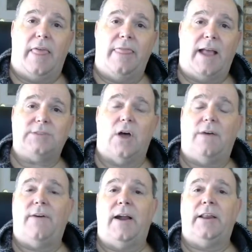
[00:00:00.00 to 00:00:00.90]
That's all
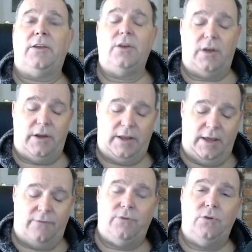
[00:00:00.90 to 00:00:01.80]
fine and good
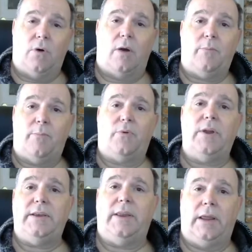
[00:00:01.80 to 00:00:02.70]
if you are
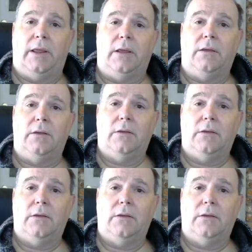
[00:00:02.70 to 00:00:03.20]
printing